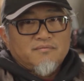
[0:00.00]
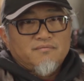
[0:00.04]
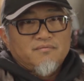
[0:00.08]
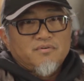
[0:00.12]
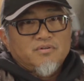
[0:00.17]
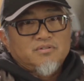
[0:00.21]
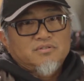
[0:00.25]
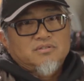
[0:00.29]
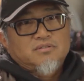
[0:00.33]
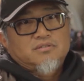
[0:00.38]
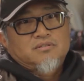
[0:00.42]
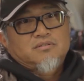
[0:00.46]

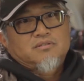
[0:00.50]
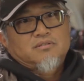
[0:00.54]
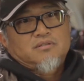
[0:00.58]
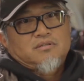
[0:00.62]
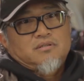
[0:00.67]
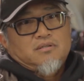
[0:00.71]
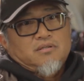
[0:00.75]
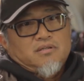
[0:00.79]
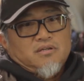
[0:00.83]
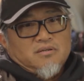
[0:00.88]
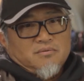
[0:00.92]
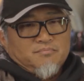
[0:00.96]
versus
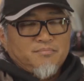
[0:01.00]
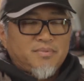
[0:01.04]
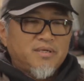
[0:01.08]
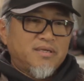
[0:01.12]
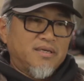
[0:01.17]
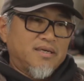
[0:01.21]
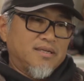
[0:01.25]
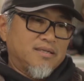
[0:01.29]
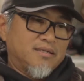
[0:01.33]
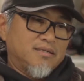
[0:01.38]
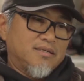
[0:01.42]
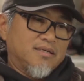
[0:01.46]

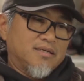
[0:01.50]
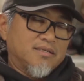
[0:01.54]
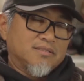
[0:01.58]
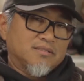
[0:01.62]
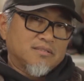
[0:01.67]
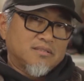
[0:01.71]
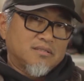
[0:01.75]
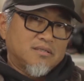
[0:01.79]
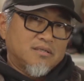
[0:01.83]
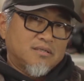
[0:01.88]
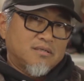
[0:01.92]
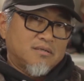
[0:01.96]
being at a
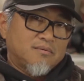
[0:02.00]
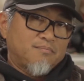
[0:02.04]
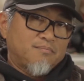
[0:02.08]
desk